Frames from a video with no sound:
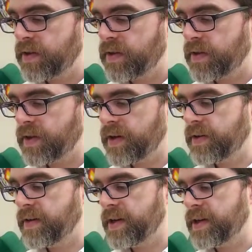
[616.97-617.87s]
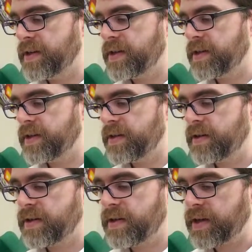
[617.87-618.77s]
30 degrees
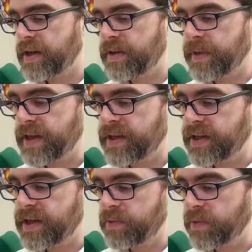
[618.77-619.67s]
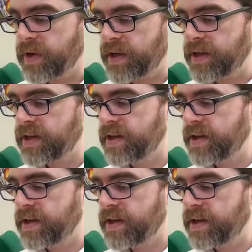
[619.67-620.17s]
times by t1